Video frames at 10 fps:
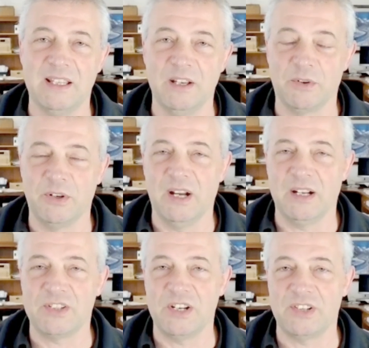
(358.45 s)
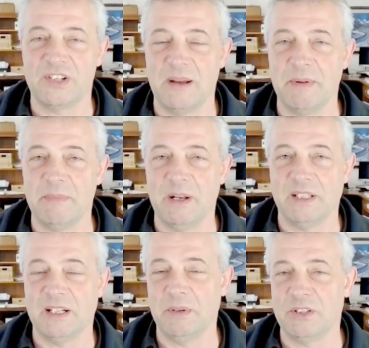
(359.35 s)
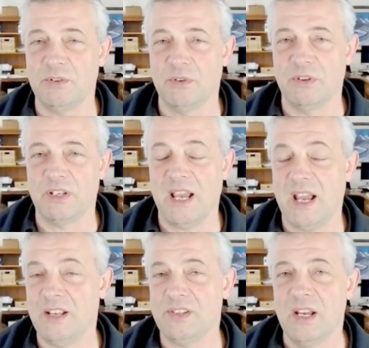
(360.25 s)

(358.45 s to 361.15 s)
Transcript: The owner had not changed the timing belt, hit about 200 Ks.